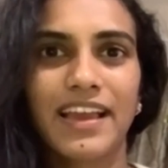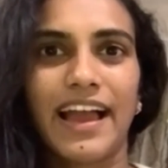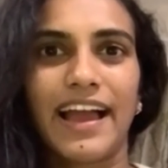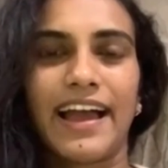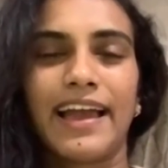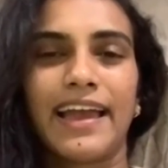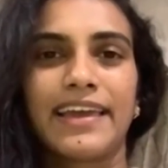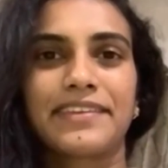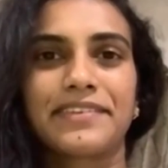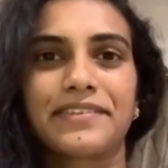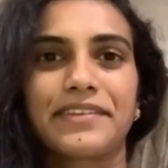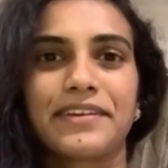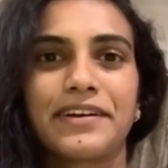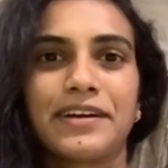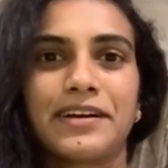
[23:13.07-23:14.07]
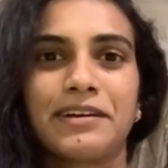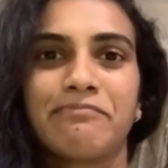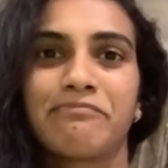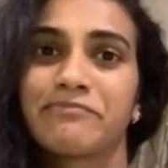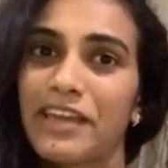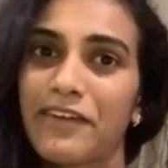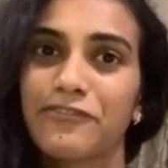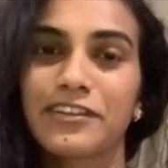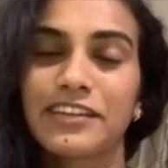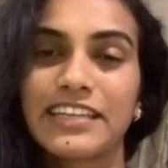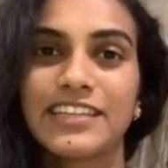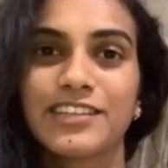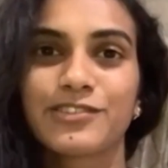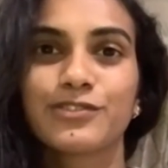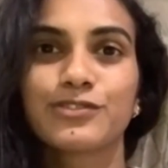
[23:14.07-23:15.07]
And
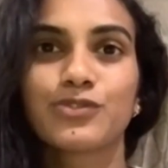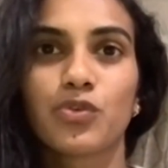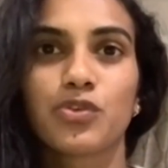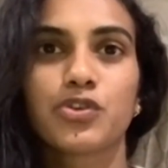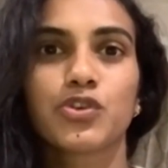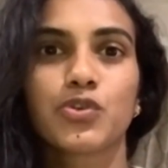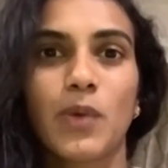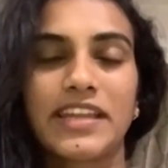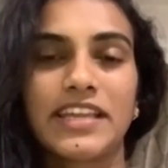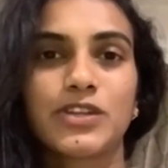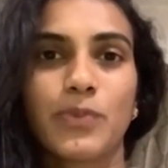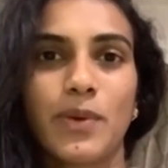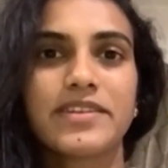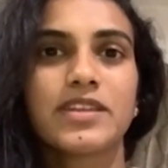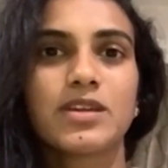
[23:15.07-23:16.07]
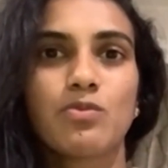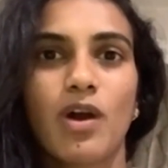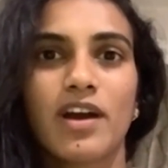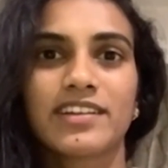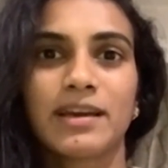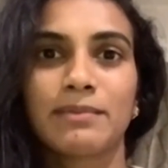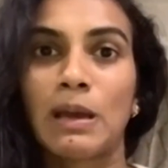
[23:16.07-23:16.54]
definitely, Tokyo 2021,